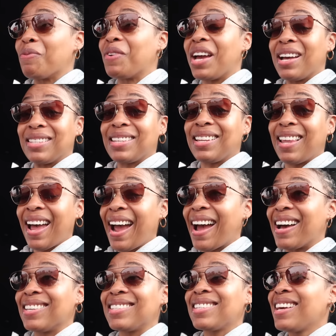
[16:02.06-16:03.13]
advanced
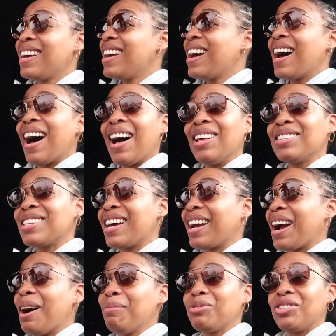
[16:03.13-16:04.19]
class, I was
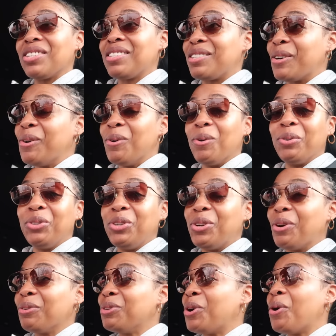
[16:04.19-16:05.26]
like, I'm just sold, you
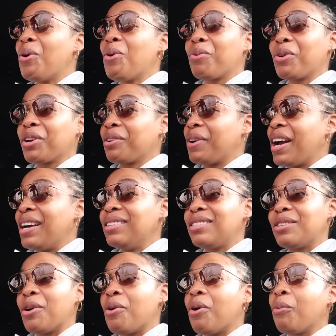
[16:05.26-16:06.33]
know, no regrets.
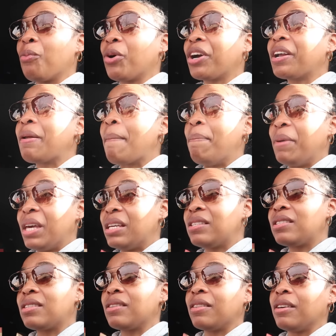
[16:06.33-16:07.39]
So we're gonna
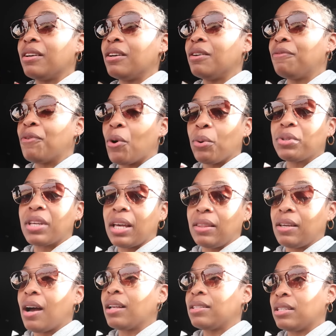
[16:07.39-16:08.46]
miss the folks at
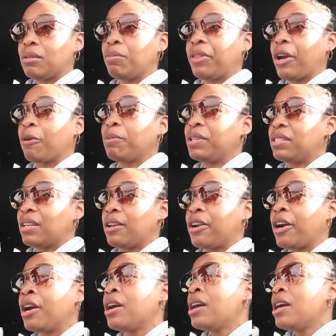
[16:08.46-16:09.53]
the Autism Therapy
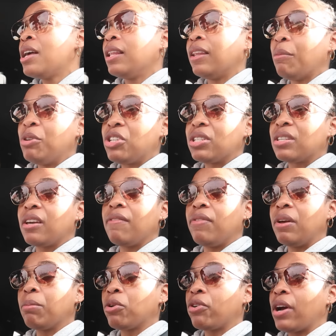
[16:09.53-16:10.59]
Center. Let me just give
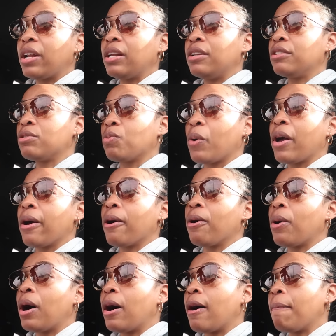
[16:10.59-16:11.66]
them credit as
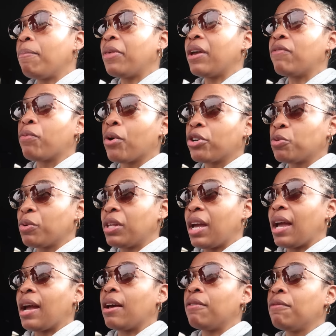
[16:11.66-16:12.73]
well. Um, they've worked with
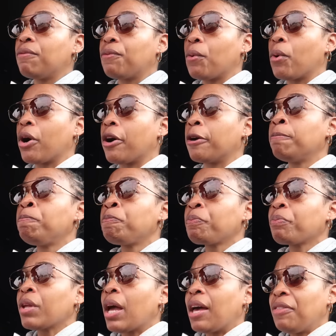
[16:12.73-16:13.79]
Ann for,
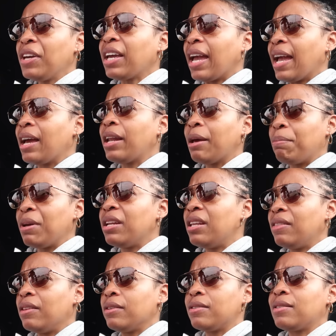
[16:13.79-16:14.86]
I think Ann had been
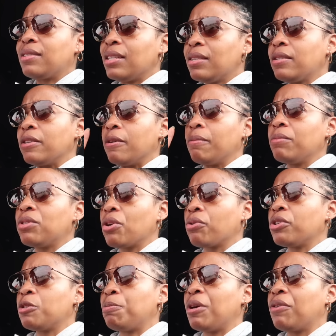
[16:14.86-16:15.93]
in the system, so
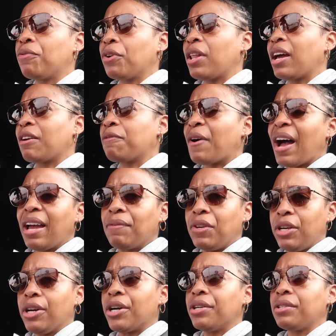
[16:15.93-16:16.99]
to speak, for like five
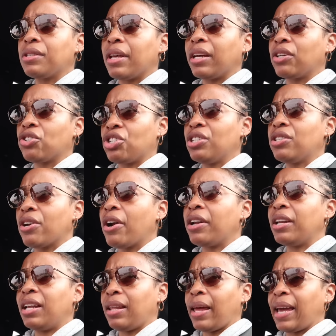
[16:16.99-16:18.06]
years. Like, 'cause she
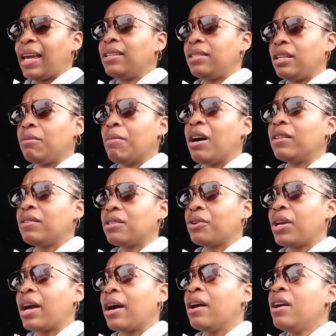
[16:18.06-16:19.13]
started at like eighteen months. So
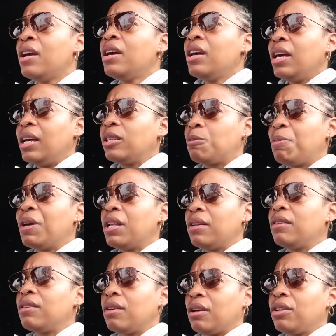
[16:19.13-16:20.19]
yeah, it's
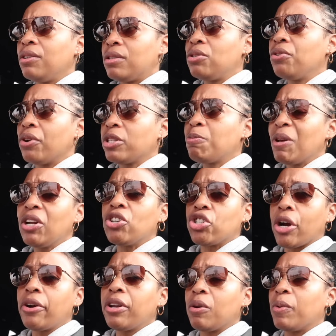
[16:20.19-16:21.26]
been, it's, you know, it's been a
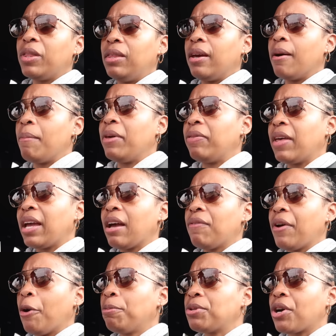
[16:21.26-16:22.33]
journey with them, and they have
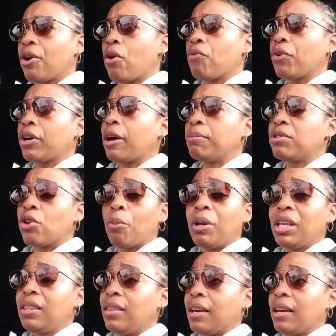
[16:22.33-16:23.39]
helped her overcome so
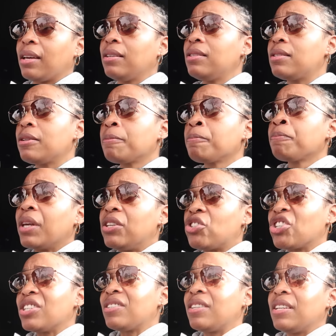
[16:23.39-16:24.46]
many things. It's
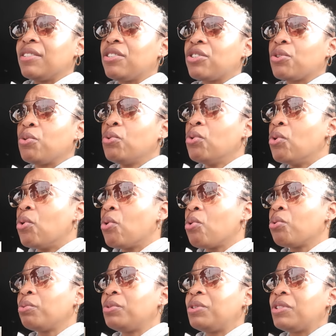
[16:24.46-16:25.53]
just that
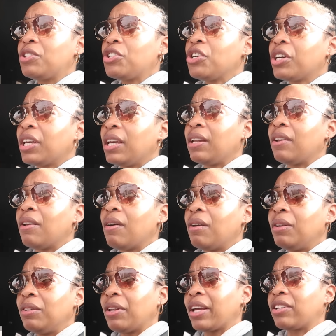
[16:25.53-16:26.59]
school took it,
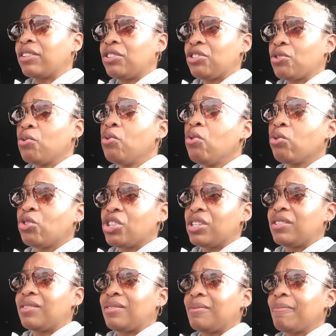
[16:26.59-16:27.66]
like school
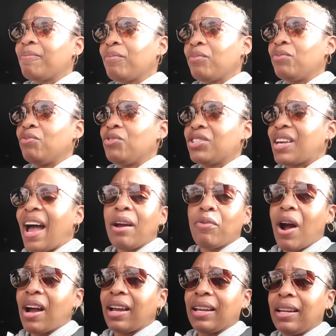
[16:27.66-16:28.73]
just
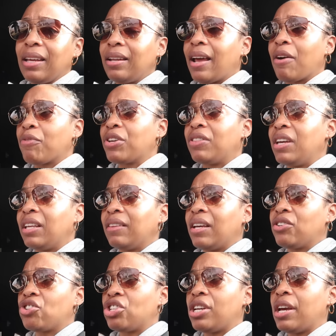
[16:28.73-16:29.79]
skyrocketed everything
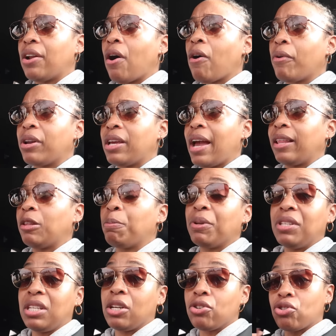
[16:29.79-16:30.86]
that she had already had the
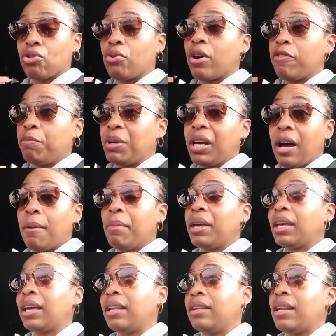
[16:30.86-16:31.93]
potential of
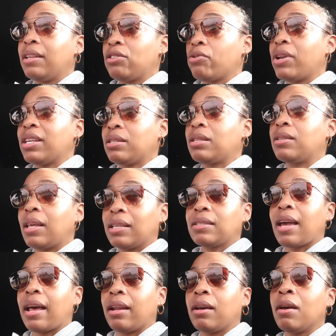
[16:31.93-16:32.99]
becoming, and that, so that's that's
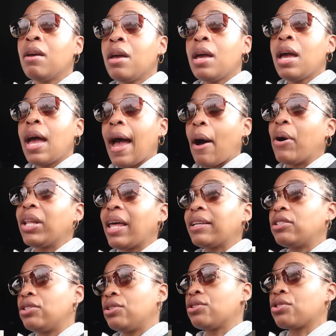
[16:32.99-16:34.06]
kind of how I like
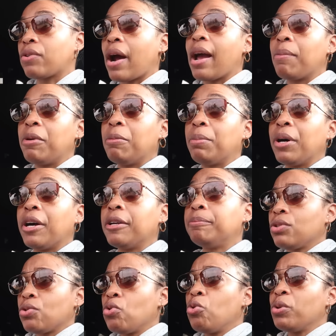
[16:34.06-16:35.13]
to describe it.
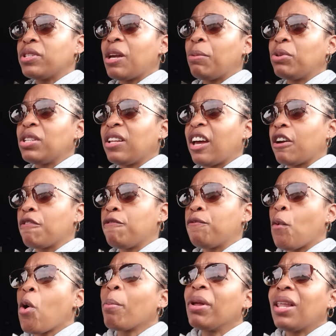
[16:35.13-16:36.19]
But school was able to like
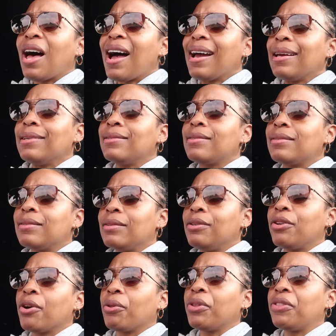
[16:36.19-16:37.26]
formalize,
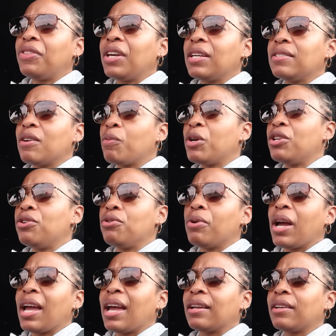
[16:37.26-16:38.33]
you know, the things that we knew
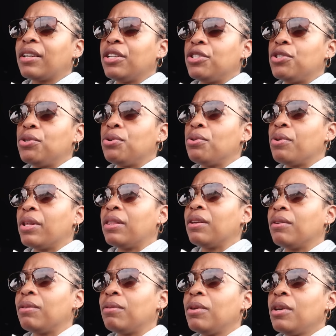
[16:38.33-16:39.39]
Ann could do, and the